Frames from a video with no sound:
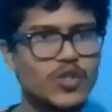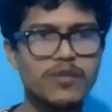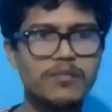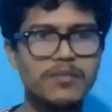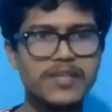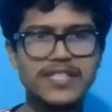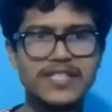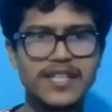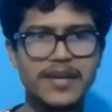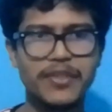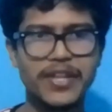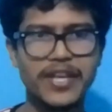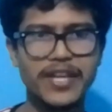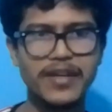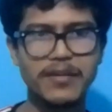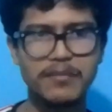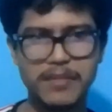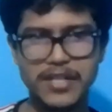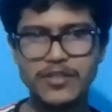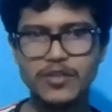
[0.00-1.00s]
show me
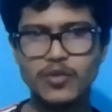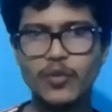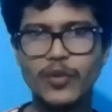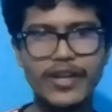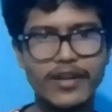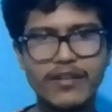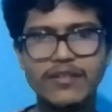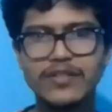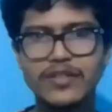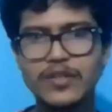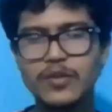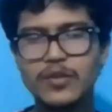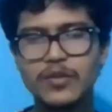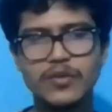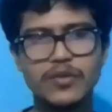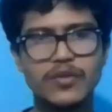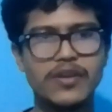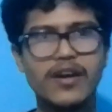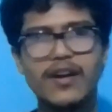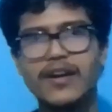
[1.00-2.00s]
something, but we will
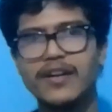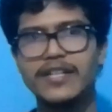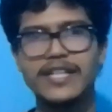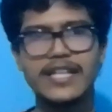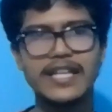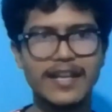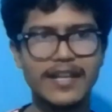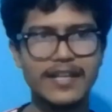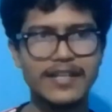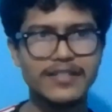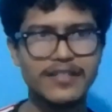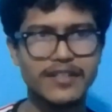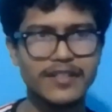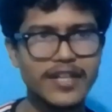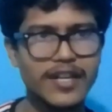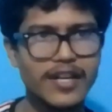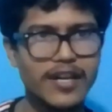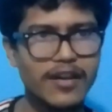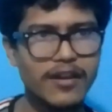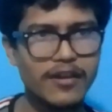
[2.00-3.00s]
do in
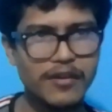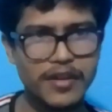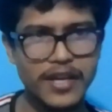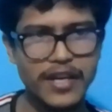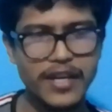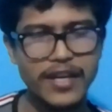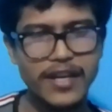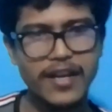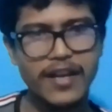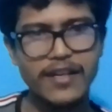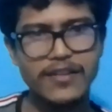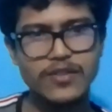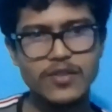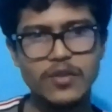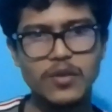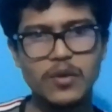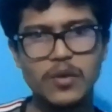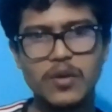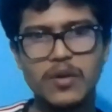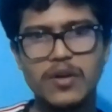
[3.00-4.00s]
later. Okay,
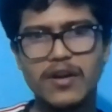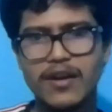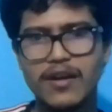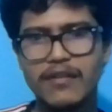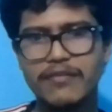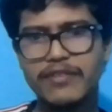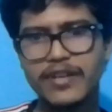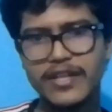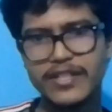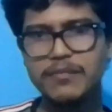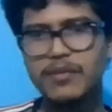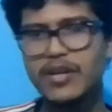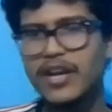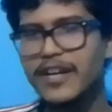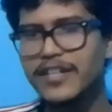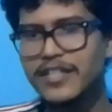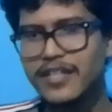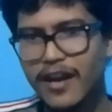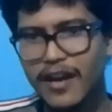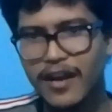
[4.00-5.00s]
so for example,
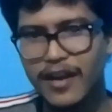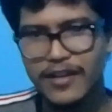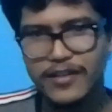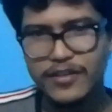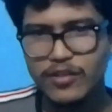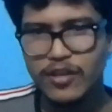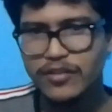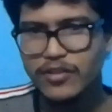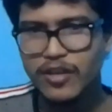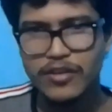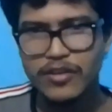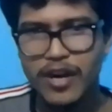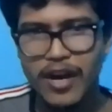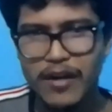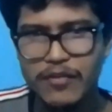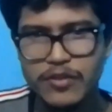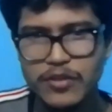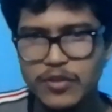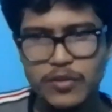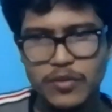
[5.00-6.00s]
I don't know
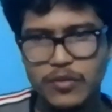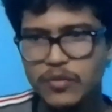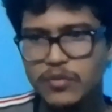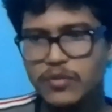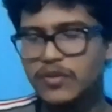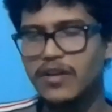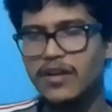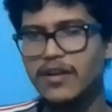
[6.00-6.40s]
how to do